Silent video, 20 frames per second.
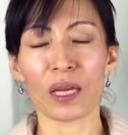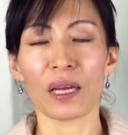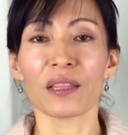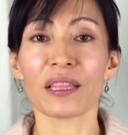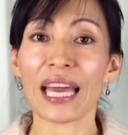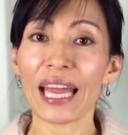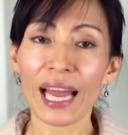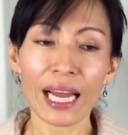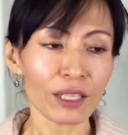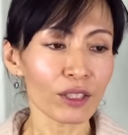
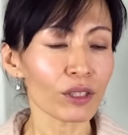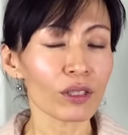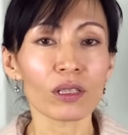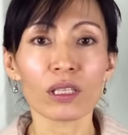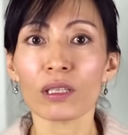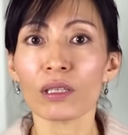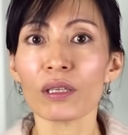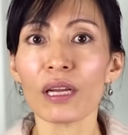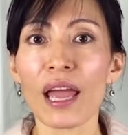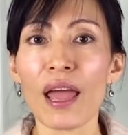they had to
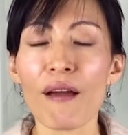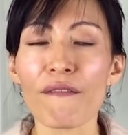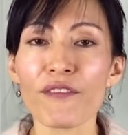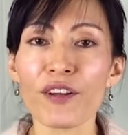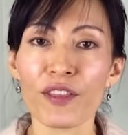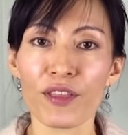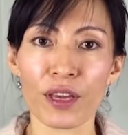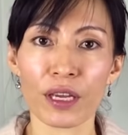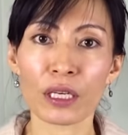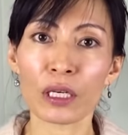learn
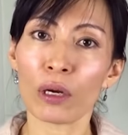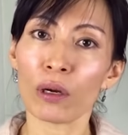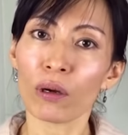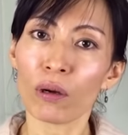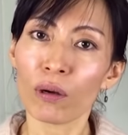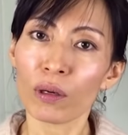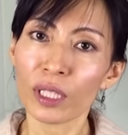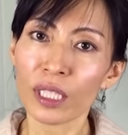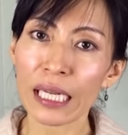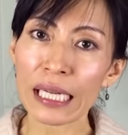everything,
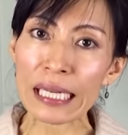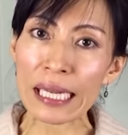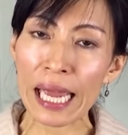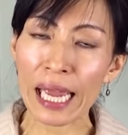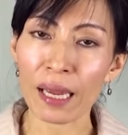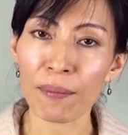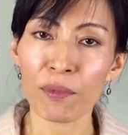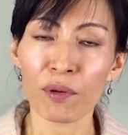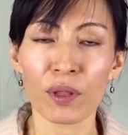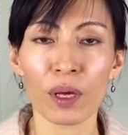not only the
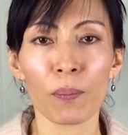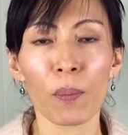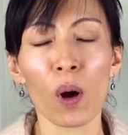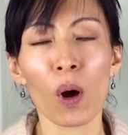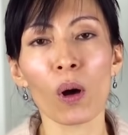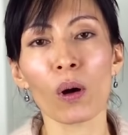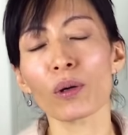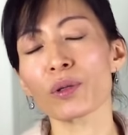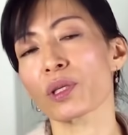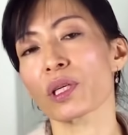name of the
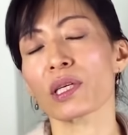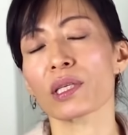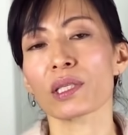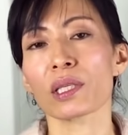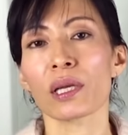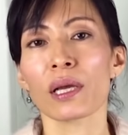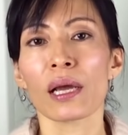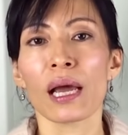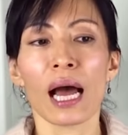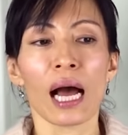
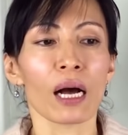poses,